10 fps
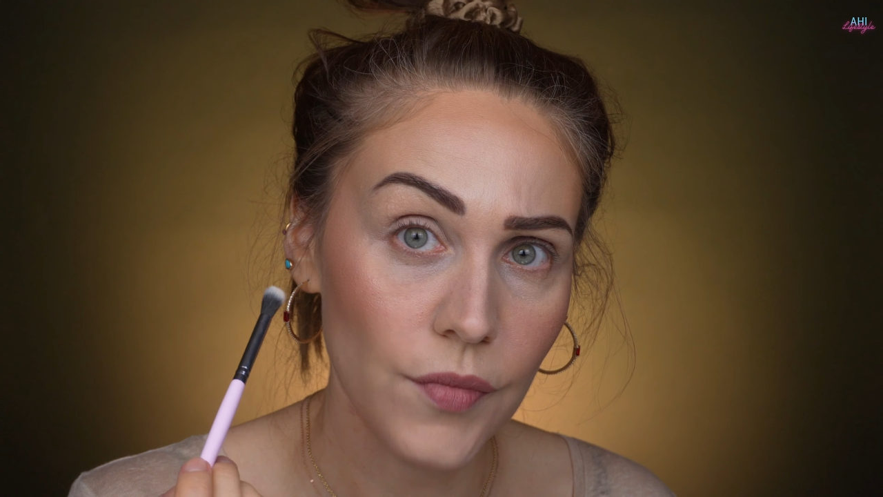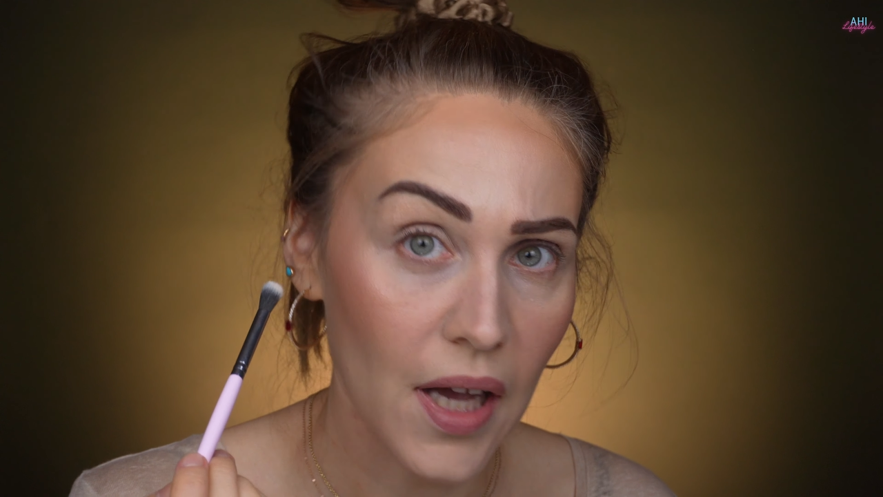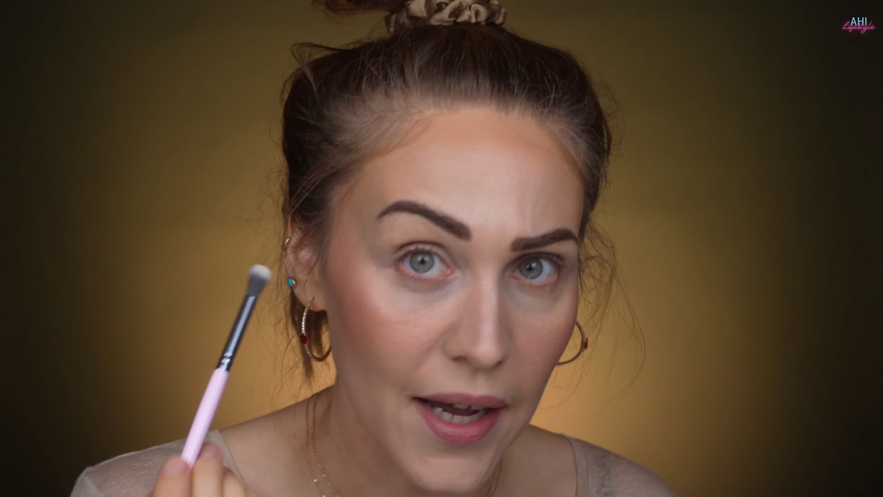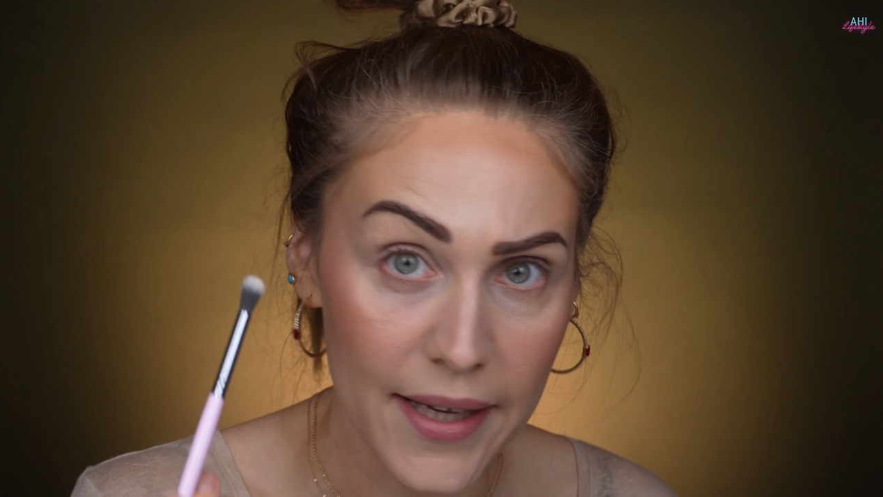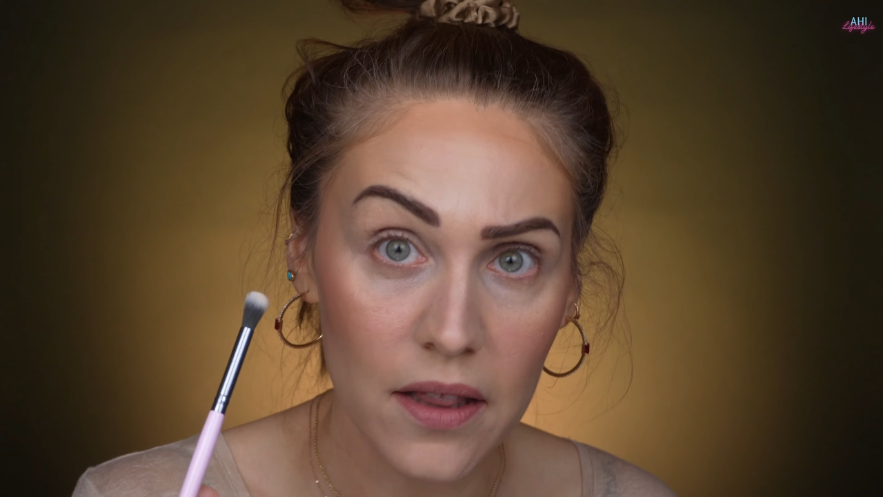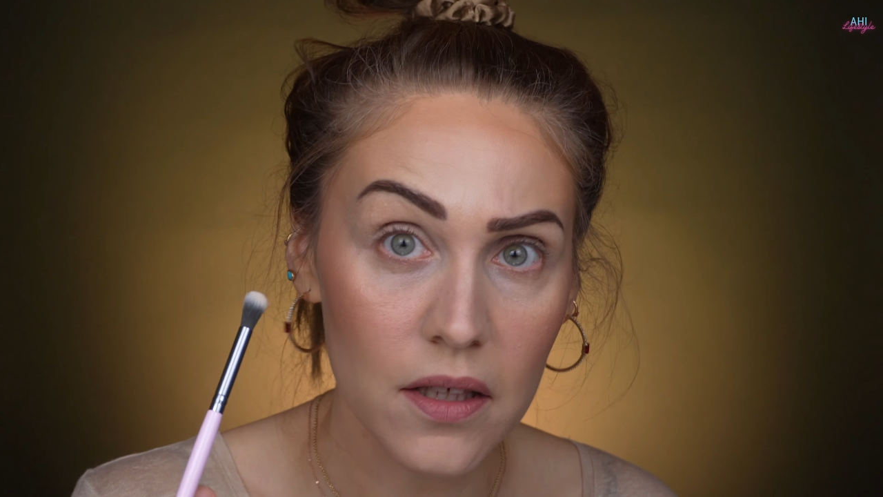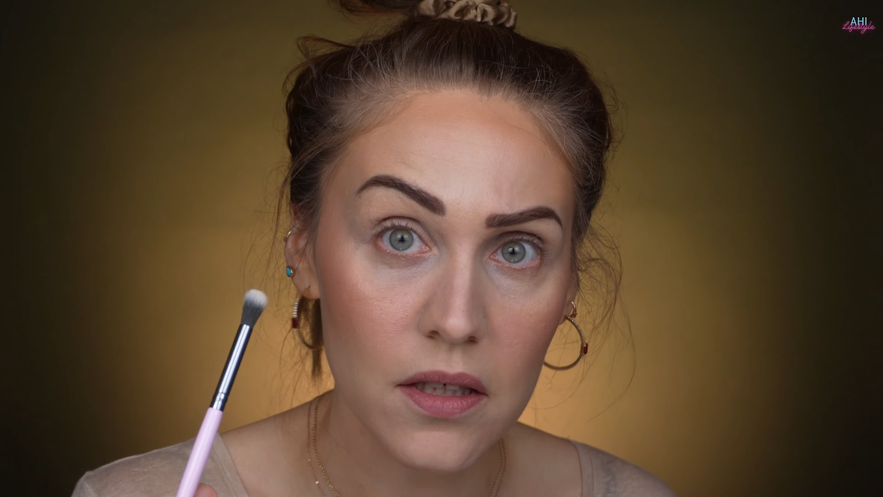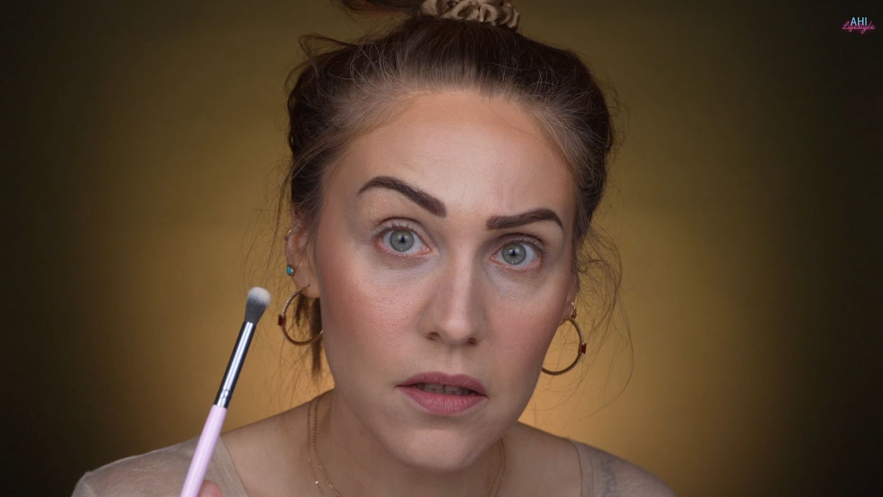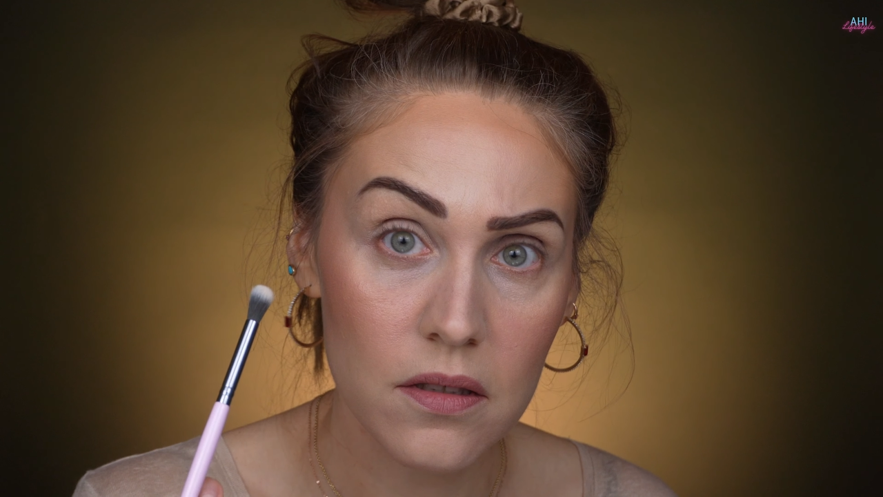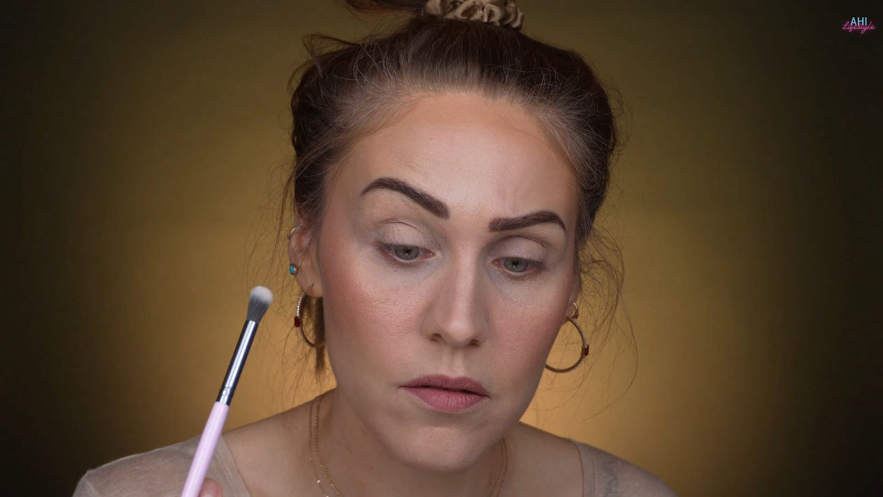
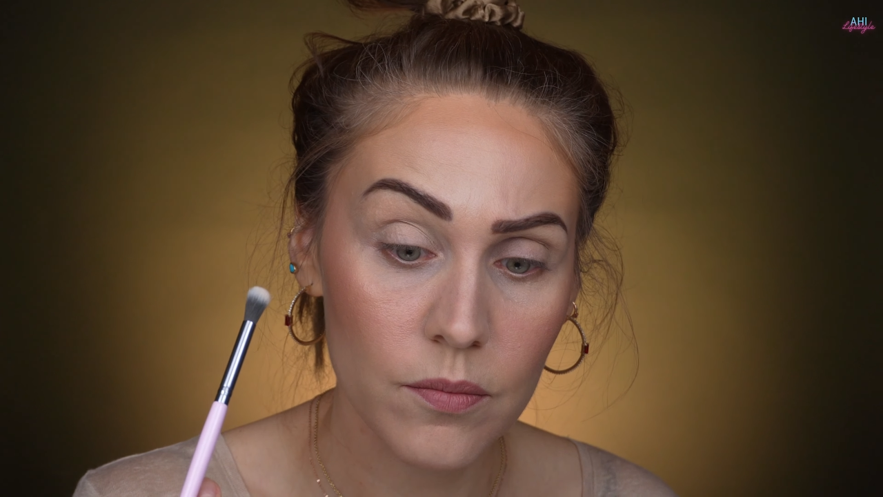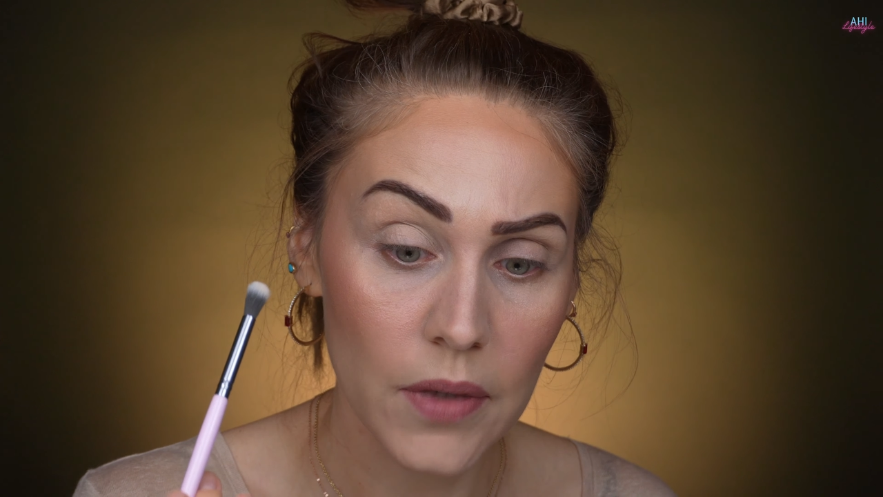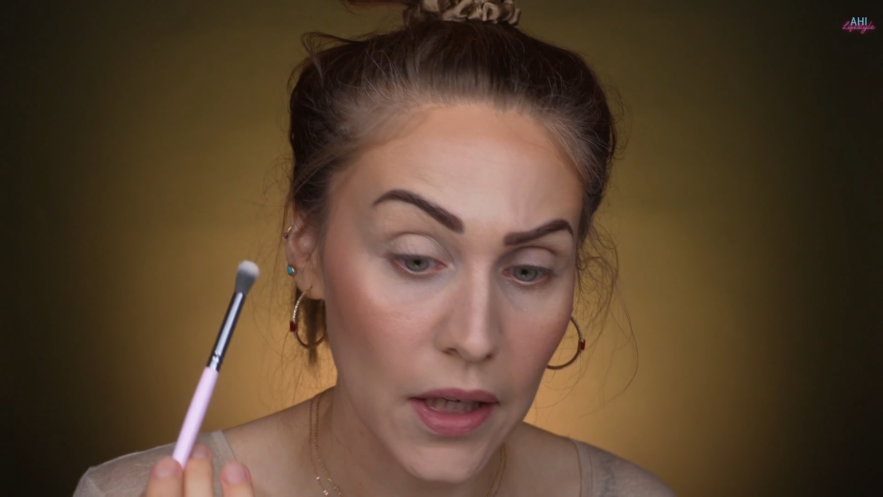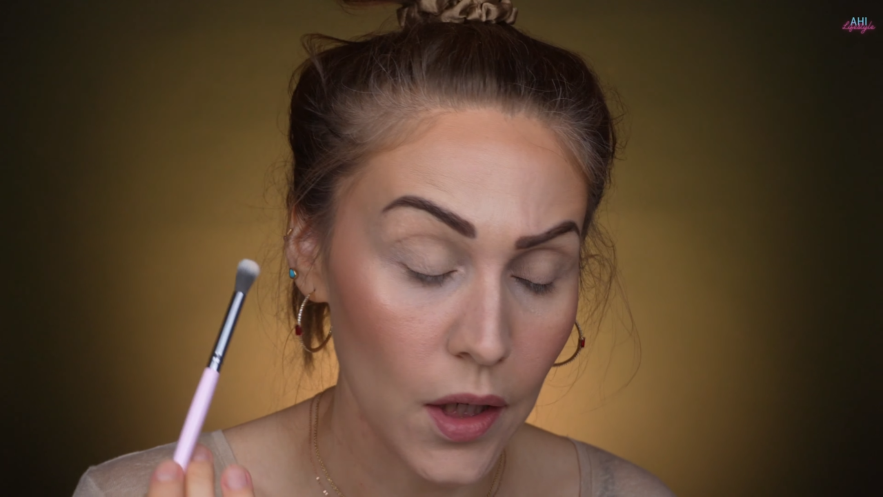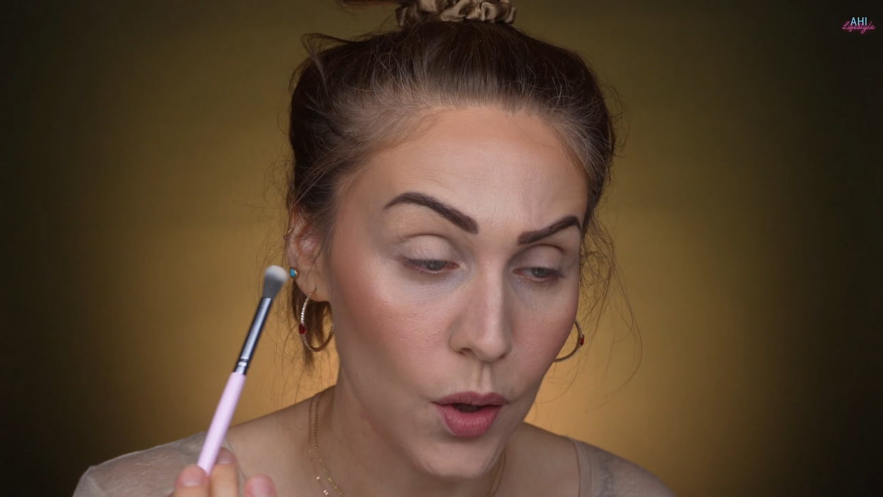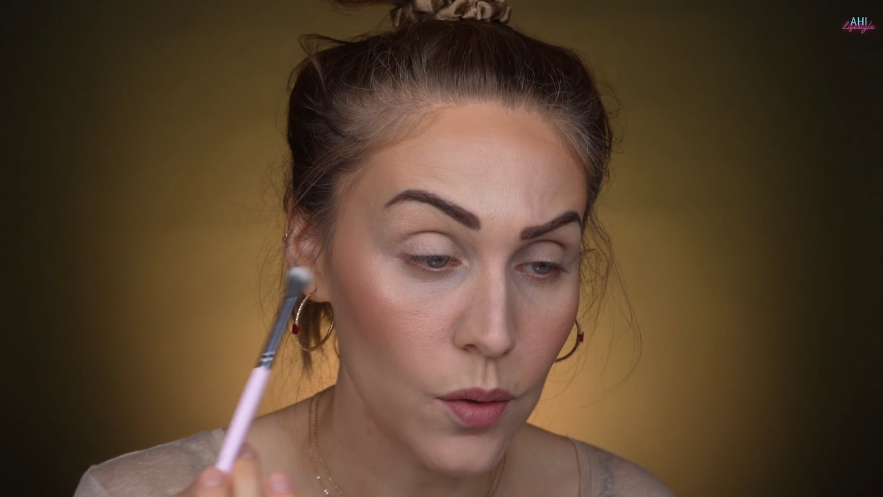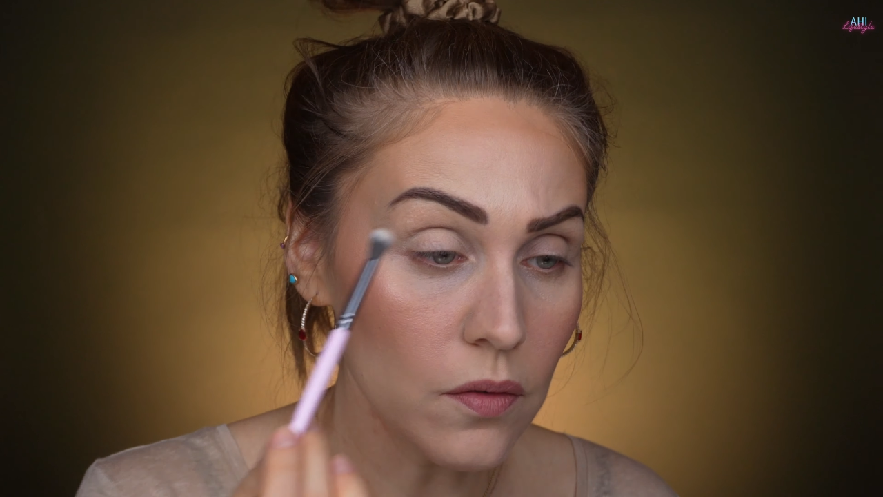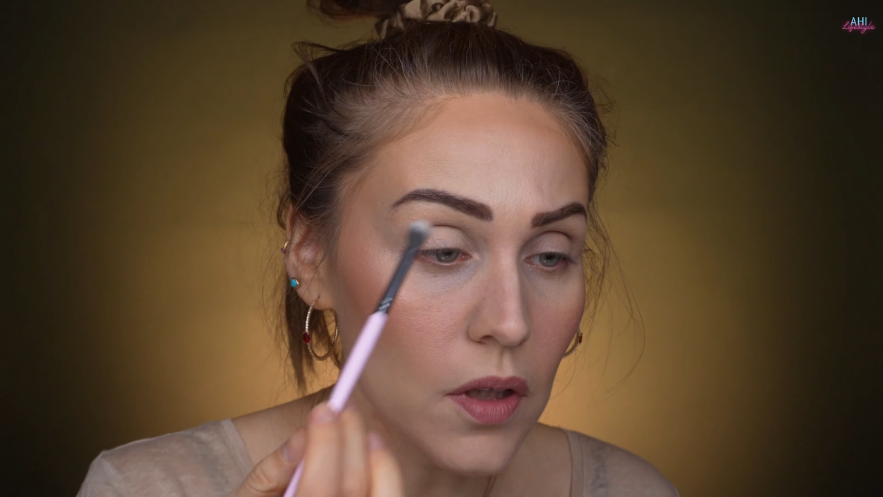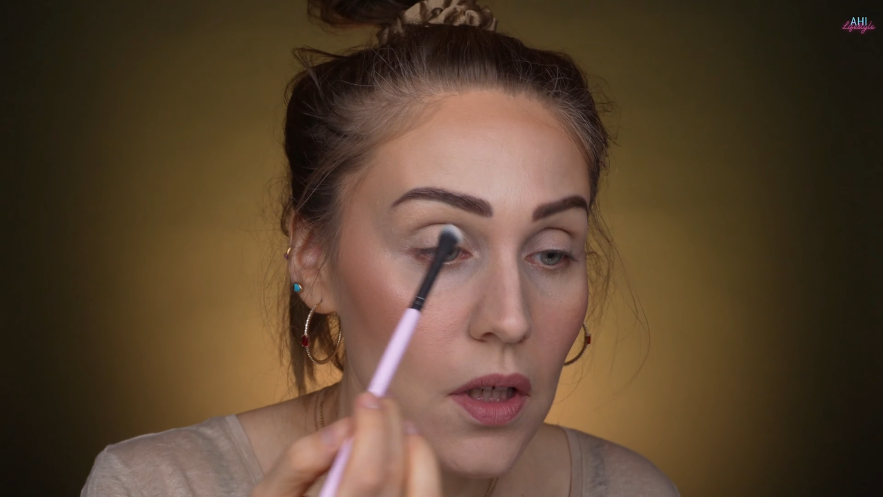eyelid. Hello.